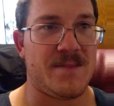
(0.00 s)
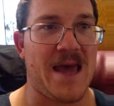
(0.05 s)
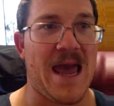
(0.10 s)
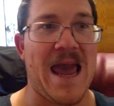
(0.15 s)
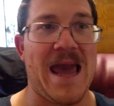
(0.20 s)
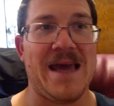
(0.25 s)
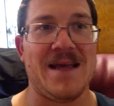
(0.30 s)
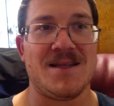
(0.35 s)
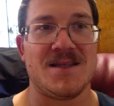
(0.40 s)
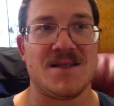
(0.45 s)

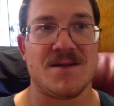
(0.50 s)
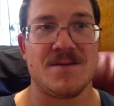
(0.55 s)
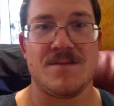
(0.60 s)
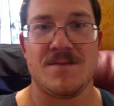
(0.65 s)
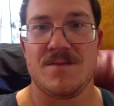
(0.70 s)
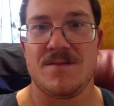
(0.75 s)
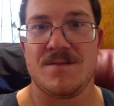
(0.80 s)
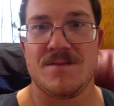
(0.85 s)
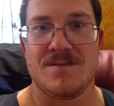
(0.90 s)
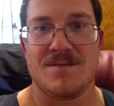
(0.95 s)
eight,
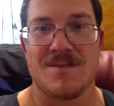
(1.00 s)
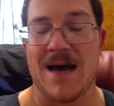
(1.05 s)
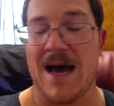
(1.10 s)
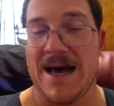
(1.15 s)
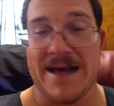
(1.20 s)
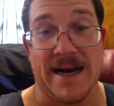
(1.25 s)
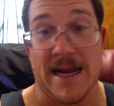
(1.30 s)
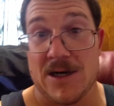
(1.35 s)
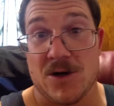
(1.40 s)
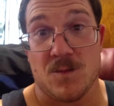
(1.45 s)

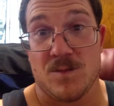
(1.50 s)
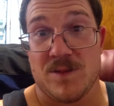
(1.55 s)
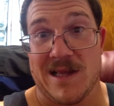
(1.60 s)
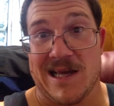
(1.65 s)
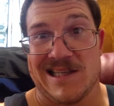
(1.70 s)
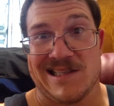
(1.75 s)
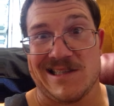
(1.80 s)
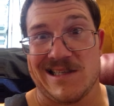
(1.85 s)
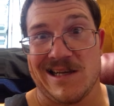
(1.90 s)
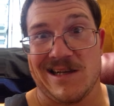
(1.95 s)
and I don't
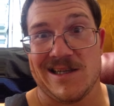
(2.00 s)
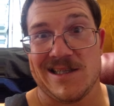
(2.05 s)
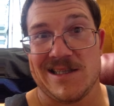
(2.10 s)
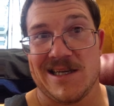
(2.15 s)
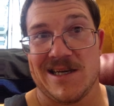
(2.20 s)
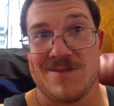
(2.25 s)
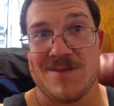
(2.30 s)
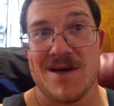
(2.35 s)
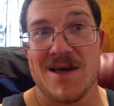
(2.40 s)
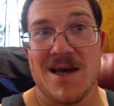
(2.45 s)
plan selling
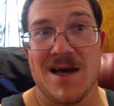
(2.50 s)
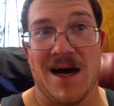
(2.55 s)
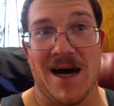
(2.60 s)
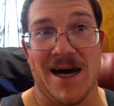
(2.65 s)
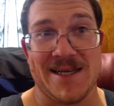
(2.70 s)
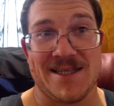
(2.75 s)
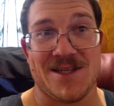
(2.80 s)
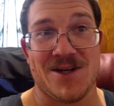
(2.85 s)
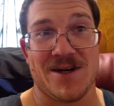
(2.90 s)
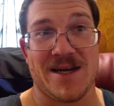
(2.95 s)
them.
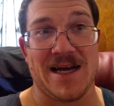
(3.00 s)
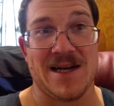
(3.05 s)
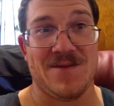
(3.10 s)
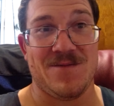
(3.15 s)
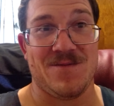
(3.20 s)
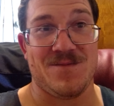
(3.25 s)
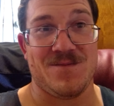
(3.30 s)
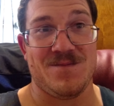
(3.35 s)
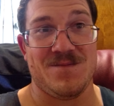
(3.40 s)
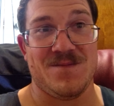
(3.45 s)
I still got to
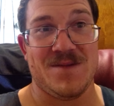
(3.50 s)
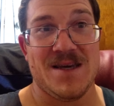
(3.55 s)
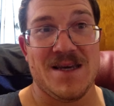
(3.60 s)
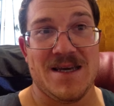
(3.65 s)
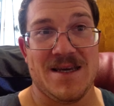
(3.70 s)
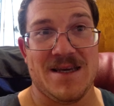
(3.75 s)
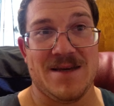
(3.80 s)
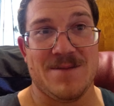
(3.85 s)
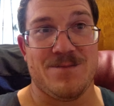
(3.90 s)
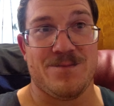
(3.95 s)

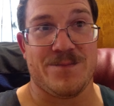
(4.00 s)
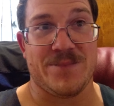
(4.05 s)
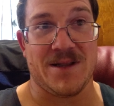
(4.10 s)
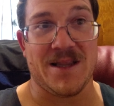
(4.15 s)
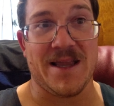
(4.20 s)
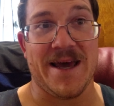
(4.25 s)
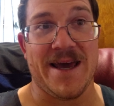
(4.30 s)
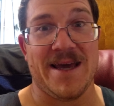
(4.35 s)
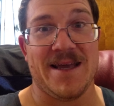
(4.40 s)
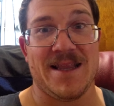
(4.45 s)

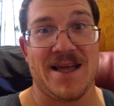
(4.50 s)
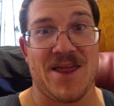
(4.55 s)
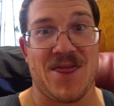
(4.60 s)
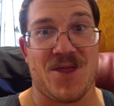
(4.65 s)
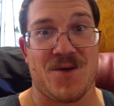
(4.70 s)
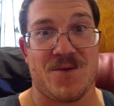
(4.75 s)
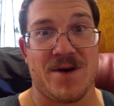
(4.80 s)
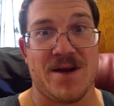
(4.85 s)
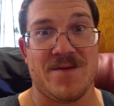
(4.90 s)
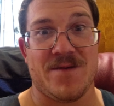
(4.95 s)
play like
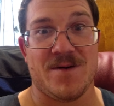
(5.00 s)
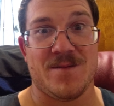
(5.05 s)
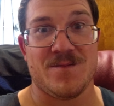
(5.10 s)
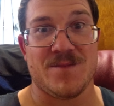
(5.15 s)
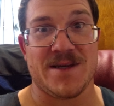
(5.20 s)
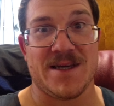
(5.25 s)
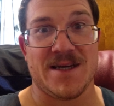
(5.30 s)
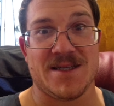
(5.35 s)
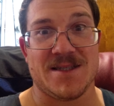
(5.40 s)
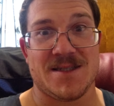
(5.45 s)
three of them
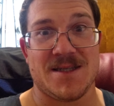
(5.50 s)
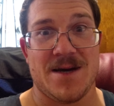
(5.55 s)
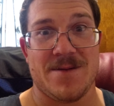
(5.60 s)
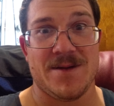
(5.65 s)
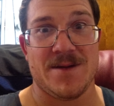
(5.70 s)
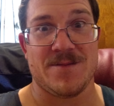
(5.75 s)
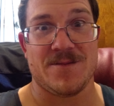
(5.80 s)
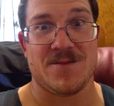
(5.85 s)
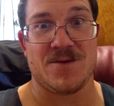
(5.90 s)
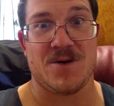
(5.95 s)
because some of
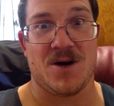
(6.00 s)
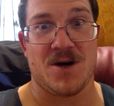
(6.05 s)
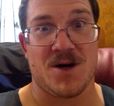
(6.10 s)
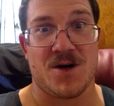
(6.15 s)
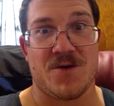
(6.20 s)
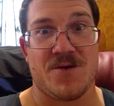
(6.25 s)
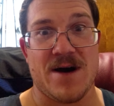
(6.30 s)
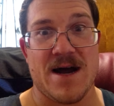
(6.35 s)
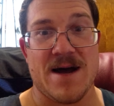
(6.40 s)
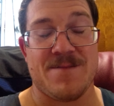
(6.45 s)
them are
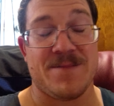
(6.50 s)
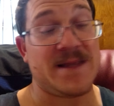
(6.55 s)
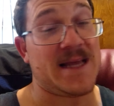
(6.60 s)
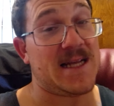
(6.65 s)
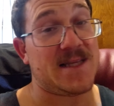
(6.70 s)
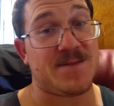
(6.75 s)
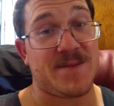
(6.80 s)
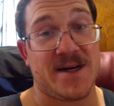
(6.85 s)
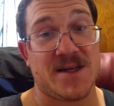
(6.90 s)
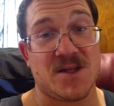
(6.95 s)
crap, but
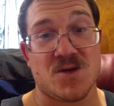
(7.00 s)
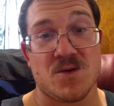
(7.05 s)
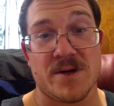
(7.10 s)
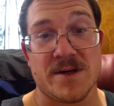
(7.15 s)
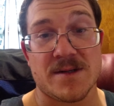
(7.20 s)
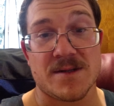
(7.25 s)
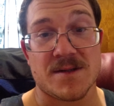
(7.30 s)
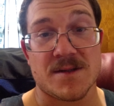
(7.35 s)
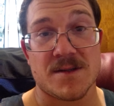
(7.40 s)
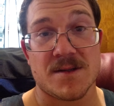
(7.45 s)
that's my
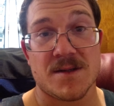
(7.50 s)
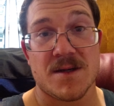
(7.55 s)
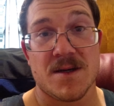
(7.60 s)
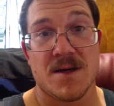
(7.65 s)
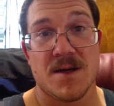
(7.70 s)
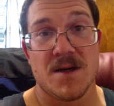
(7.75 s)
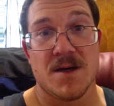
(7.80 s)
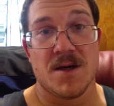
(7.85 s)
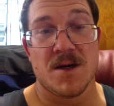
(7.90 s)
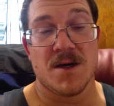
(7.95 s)
choice.
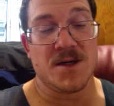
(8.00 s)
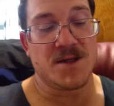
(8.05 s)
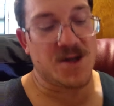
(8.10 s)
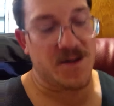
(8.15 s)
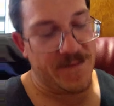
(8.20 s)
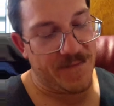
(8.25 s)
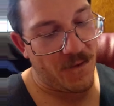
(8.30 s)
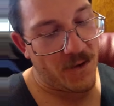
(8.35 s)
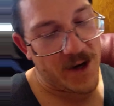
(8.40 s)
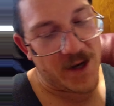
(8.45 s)
So
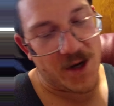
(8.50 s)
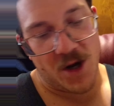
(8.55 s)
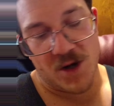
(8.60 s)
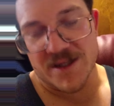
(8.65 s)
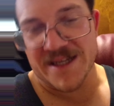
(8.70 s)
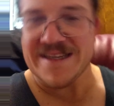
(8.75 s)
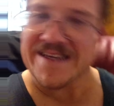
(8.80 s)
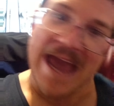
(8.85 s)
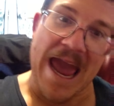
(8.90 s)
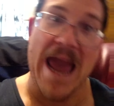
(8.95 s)
before you go
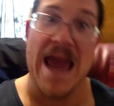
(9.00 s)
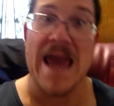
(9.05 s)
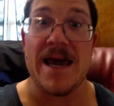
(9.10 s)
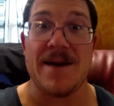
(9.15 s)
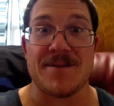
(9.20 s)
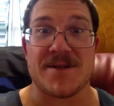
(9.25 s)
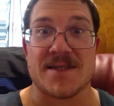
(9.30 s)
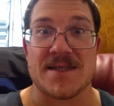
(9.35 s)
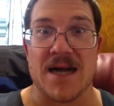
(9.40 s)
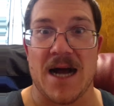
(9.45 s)
to
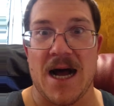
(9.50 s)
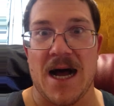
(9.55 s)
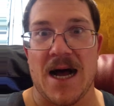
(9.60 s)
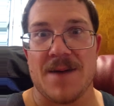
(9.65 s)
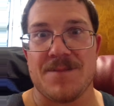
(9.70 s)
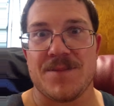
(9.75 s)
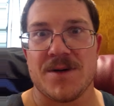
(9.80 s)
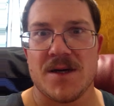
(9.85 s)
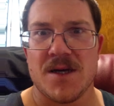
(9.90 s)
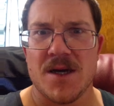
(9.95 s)

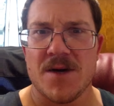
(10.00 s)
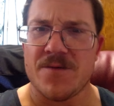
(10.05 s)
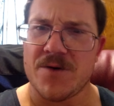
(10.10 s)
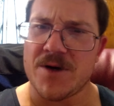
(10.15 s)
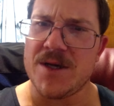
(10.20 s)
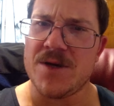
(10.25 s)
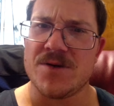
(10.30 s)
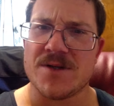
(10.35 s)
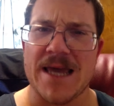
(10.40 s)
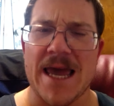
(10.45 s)
GameStop for
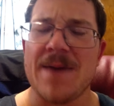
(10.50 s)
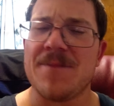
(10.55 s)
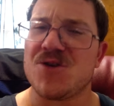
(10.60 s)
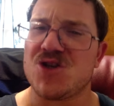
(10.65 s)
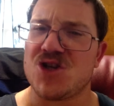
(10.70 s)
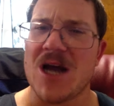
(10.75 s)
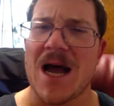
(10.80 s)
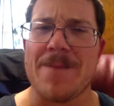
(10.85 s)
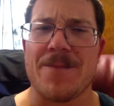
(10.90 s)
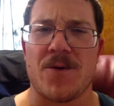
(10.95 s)
used games,
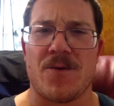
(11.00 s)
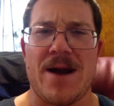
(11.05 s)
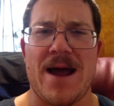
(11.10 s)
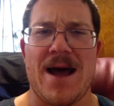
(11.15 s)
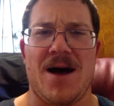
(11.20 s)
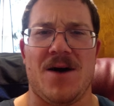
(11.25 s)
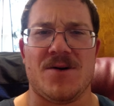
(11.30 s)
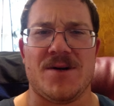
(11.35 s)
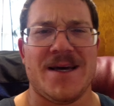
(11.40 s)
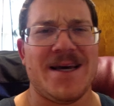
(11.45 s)
shop
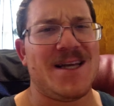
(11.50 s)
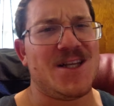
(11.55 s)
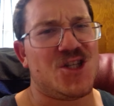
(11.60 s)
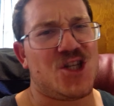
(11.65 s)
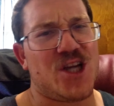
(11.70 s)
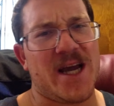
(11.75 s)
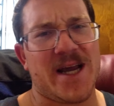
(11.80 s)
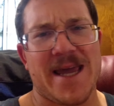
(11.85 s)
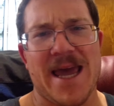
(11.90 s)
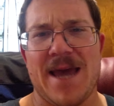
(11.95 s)
around.
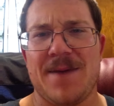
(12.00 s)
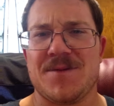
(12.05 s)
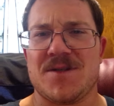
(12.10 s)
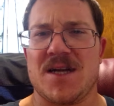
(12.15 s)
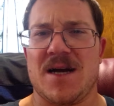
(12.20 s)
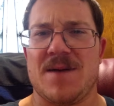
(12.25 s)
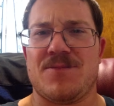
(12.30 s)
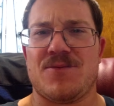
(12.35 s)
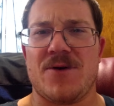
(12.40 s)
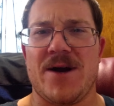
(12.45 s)
Check
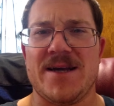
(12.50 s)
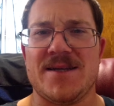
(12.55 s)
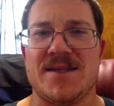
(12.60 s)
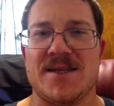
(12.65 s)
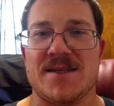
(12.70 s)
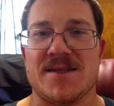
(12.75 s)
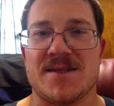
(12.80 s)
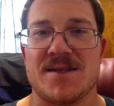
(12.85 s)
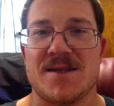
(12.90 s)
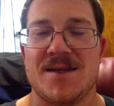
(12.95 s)
GameStop
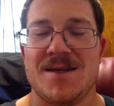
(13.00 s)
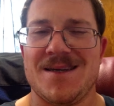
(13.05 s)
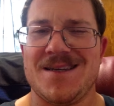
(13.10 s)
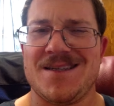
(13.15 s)
prices.